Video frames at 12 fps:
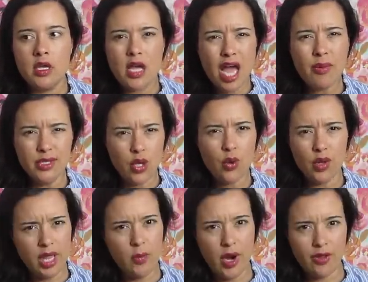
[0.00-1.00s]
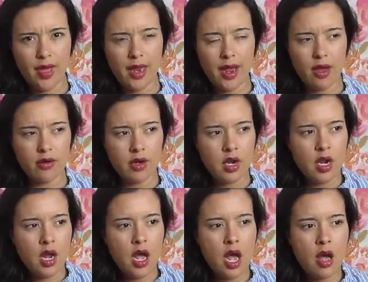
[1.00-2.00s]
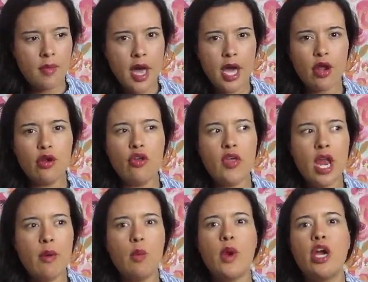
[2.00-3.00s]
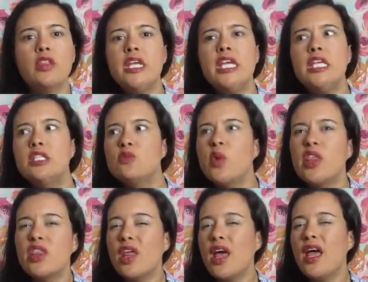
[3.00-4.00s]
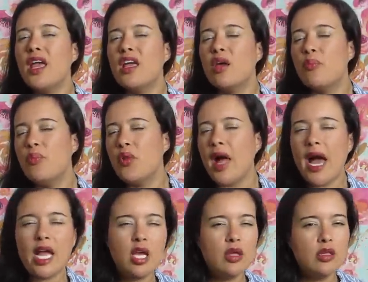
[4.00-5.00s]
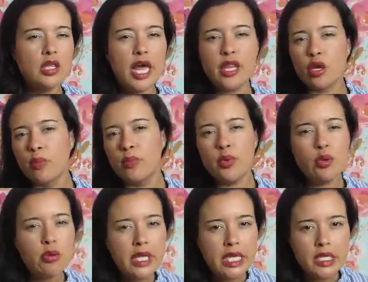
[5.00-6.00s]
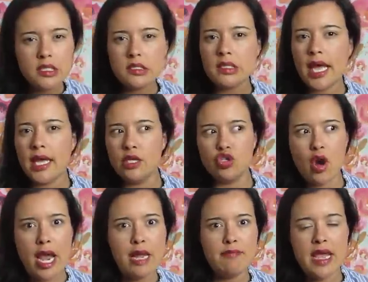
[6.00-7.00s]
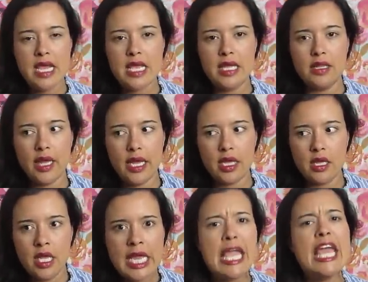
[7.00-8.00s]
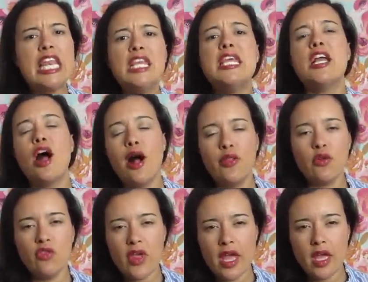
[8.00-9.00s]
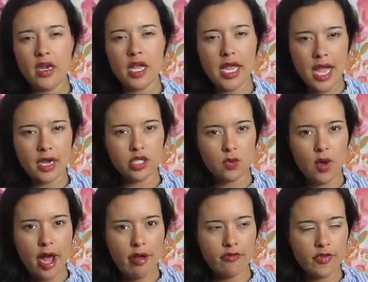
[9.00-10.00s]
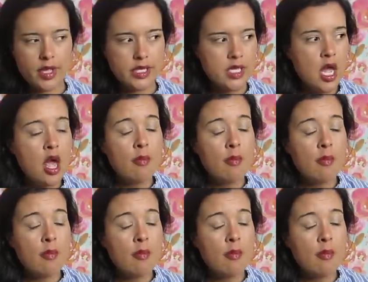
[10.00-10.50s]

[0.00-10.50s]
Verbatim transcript: I would totally wear that out. I don't know that I would wear these with like black leather booties and try and make it like anything other than a casual outfit.